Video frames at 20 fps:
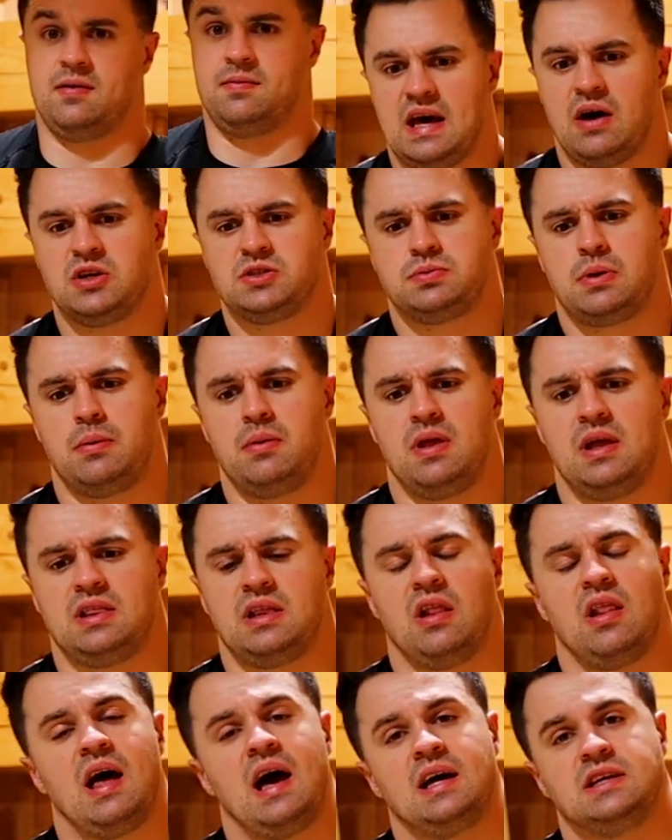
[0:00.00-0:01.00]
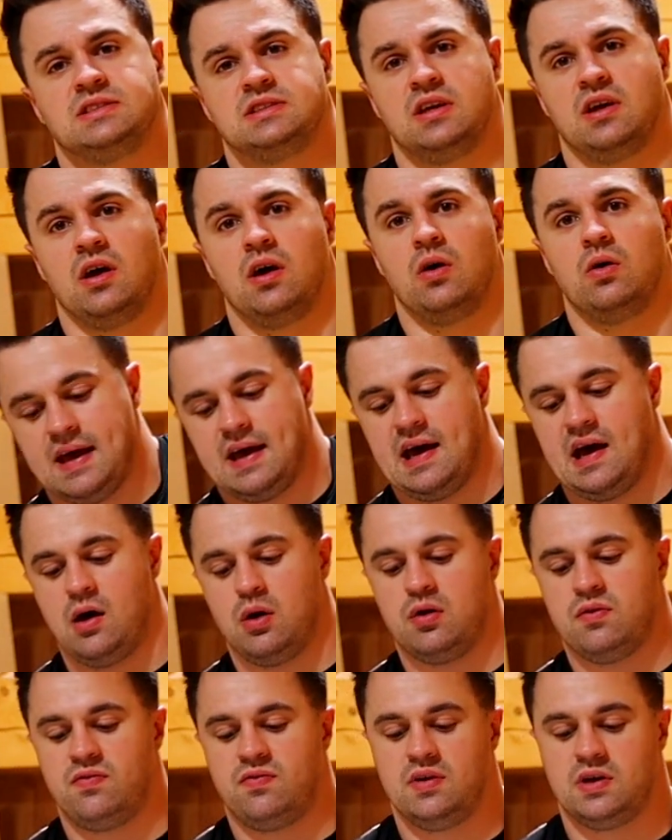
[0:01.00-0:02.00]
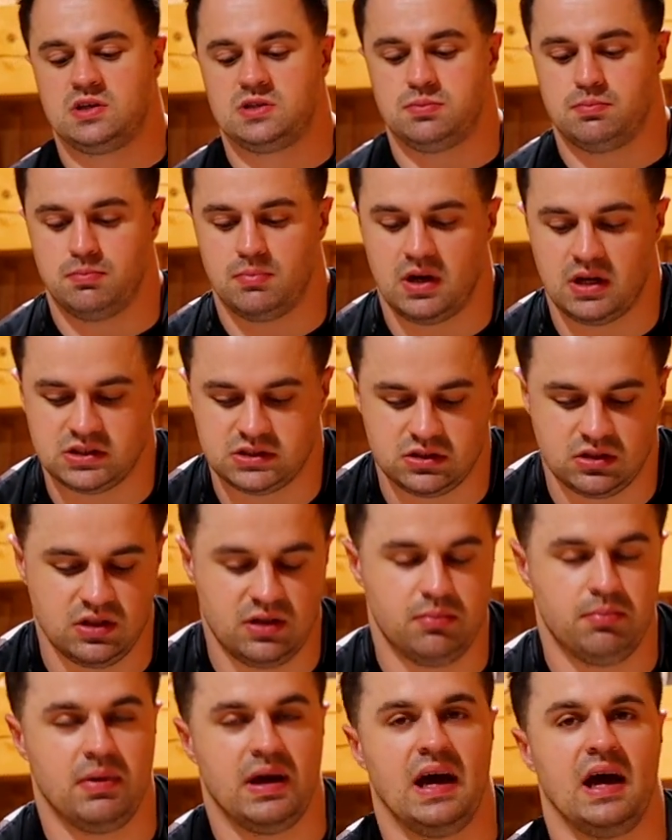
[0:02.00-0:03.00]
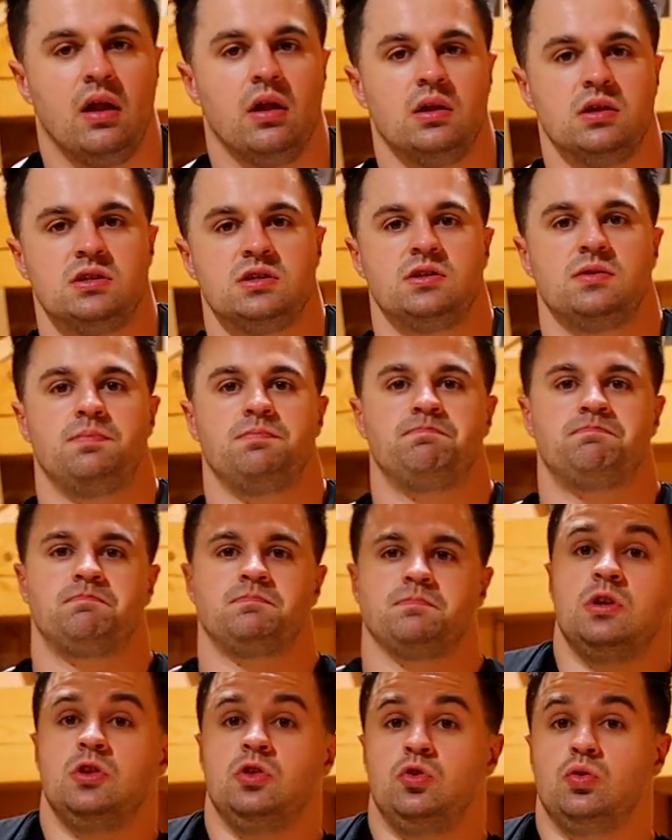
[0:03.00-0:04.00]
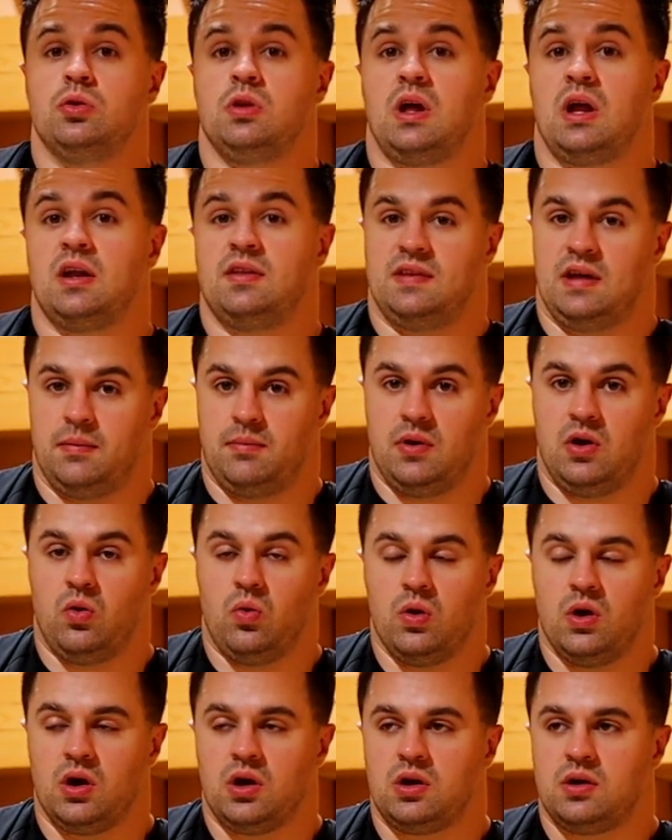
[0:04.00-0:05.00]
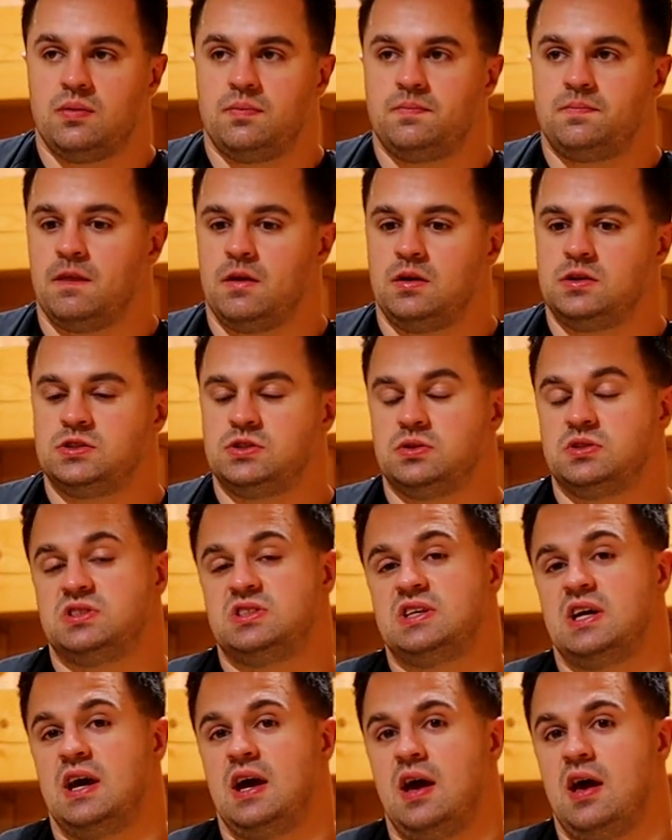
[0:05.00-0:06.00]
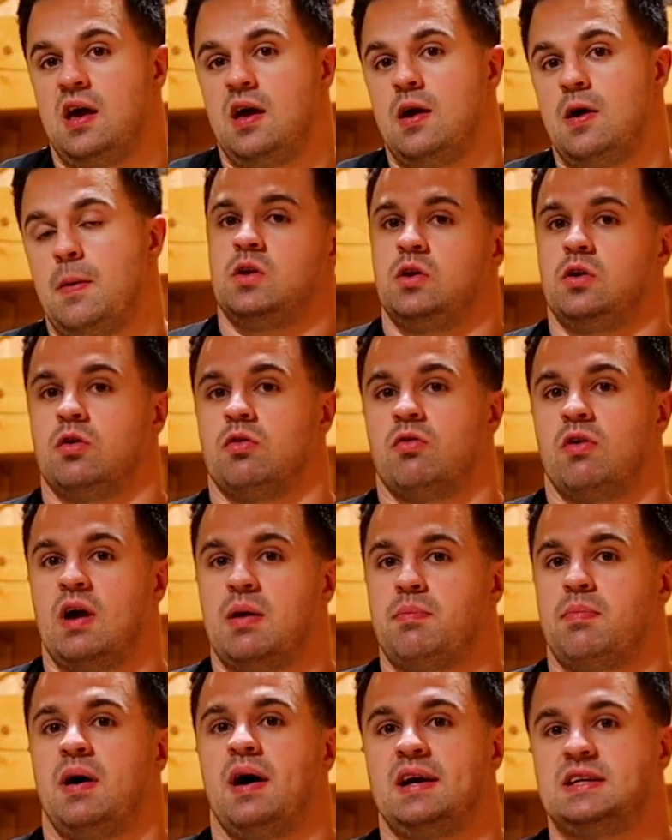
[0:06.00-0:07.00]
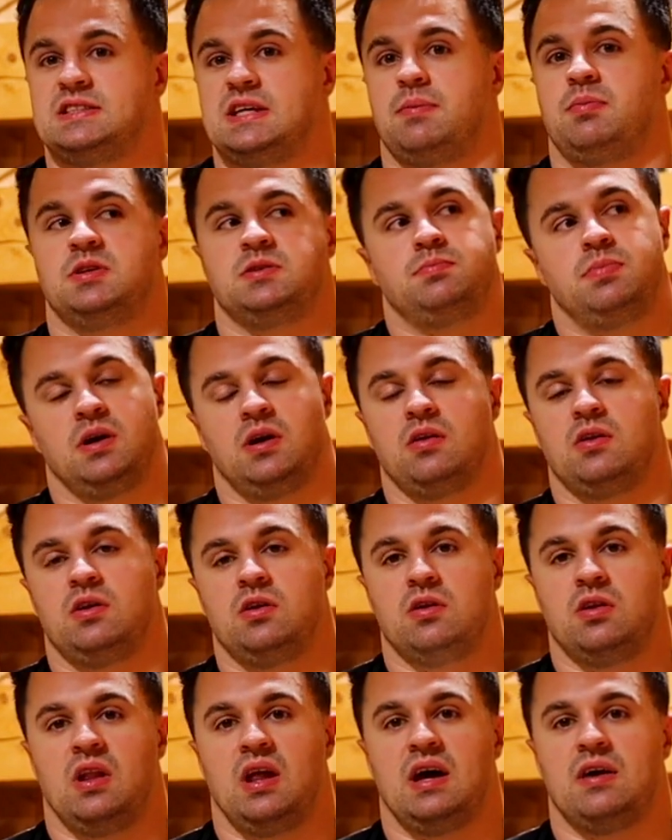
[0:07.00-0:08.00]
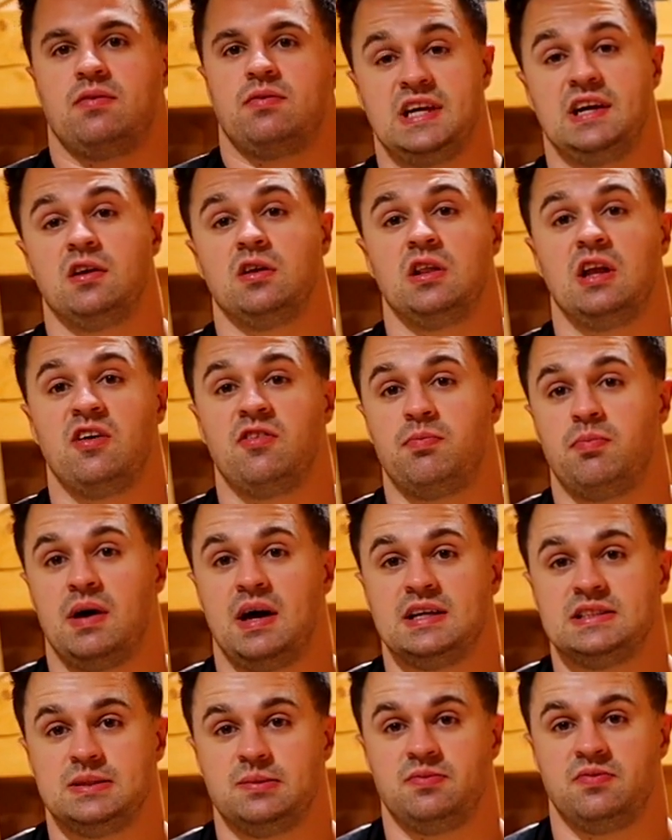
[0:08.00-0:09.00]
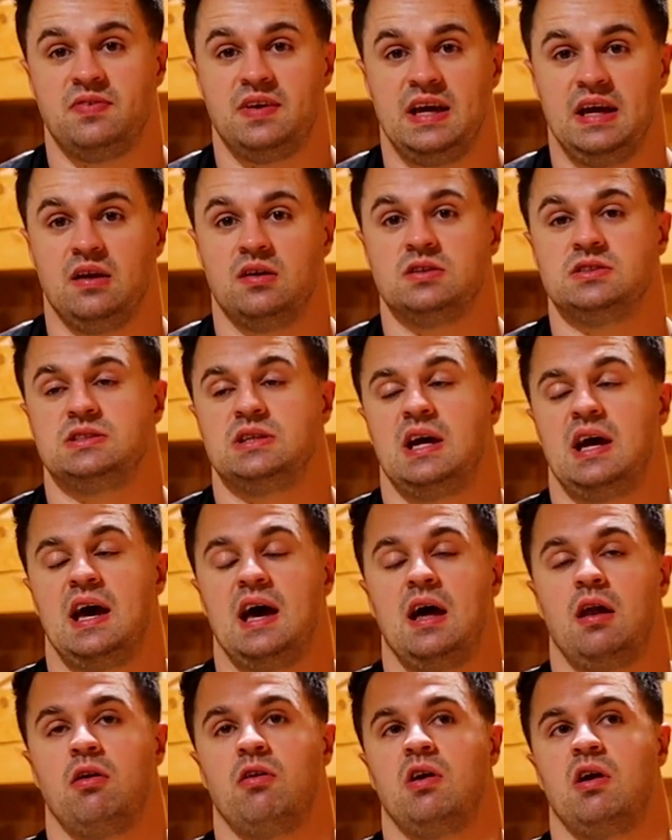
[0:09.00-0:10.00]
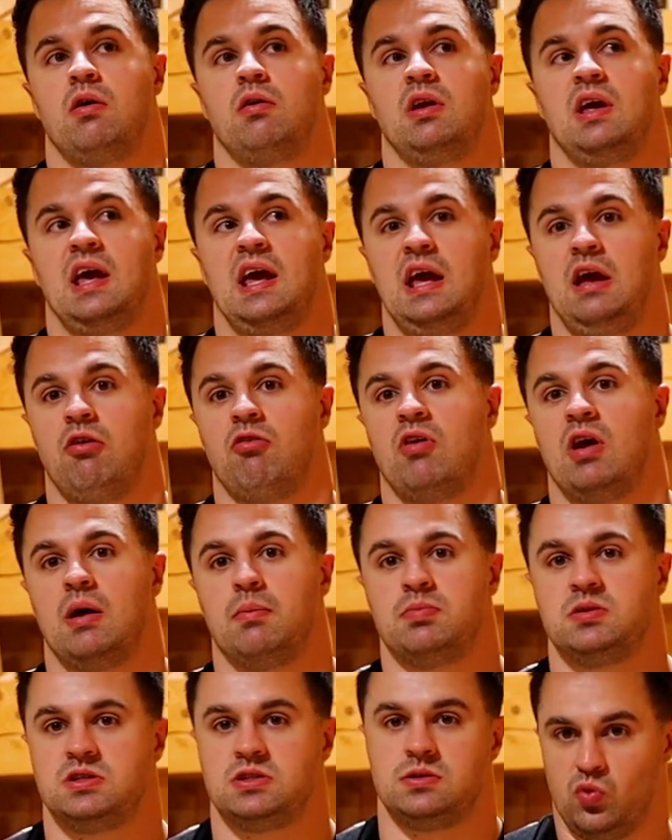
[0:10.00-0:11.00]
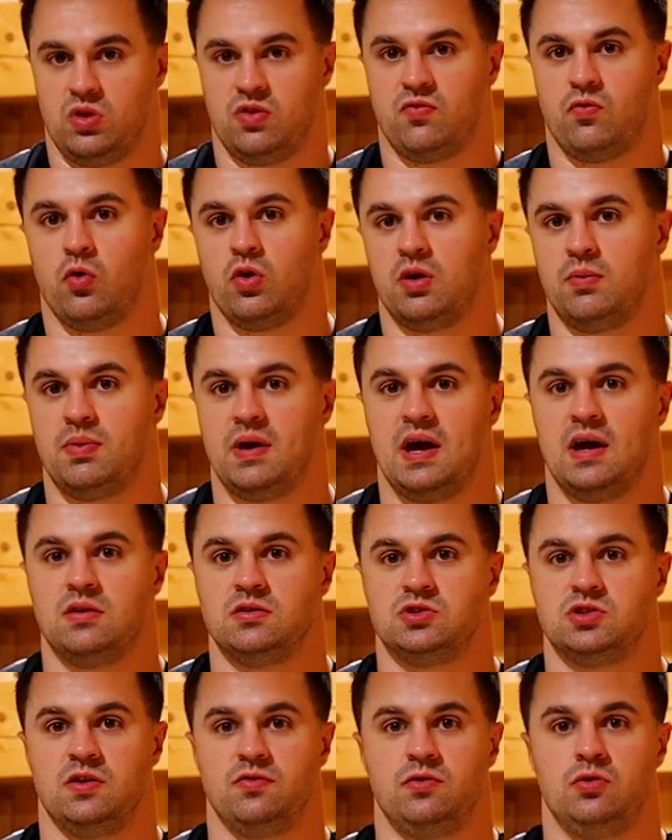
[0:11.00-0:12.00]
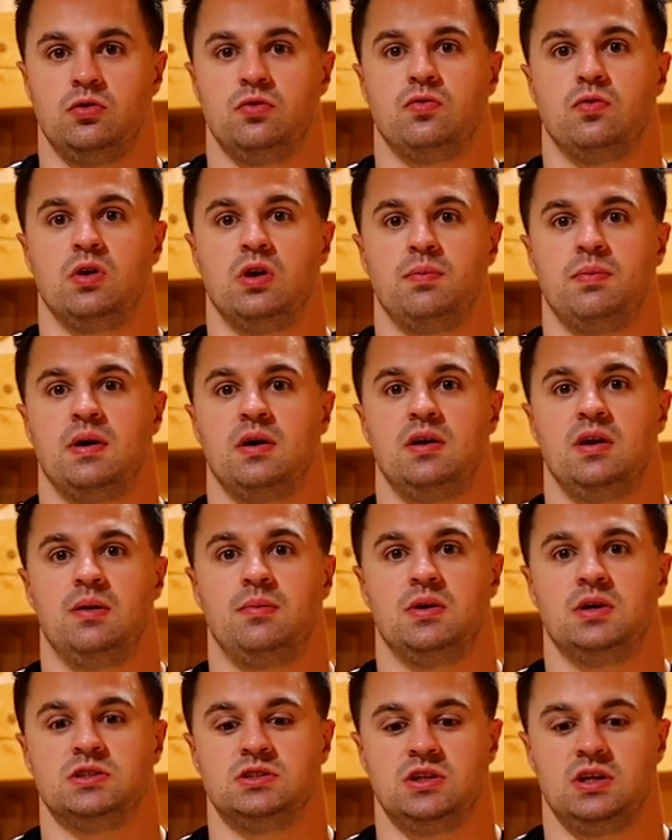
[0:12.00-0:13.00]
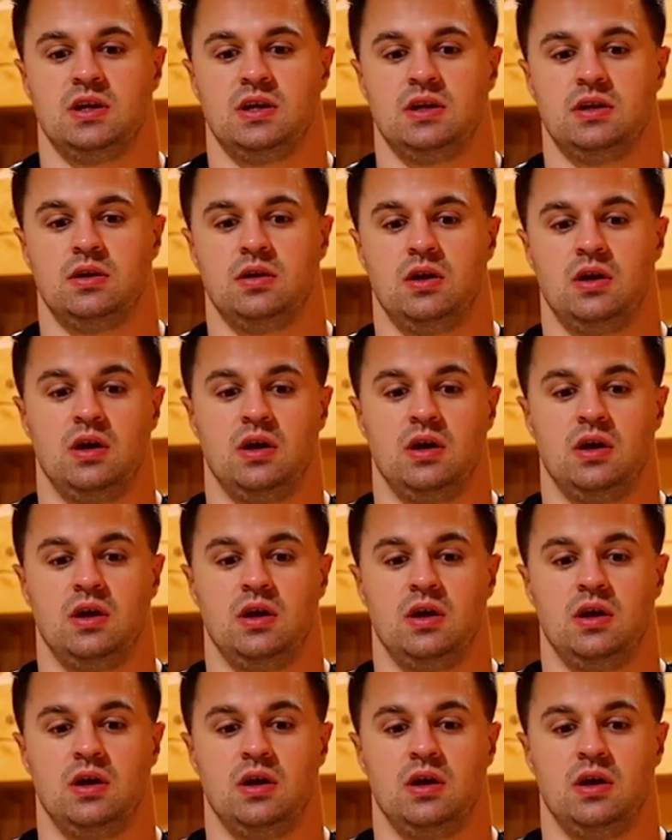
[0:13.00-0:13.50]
Now it's probably like the last to go. How to fix muscle imbalance? Do a lot of dumbbell work. So say your right bicep is bigger than your left. Say your left bicep fails at around 8 reps with 40 pounds. So you have two 40-pound dumbbells in your hand.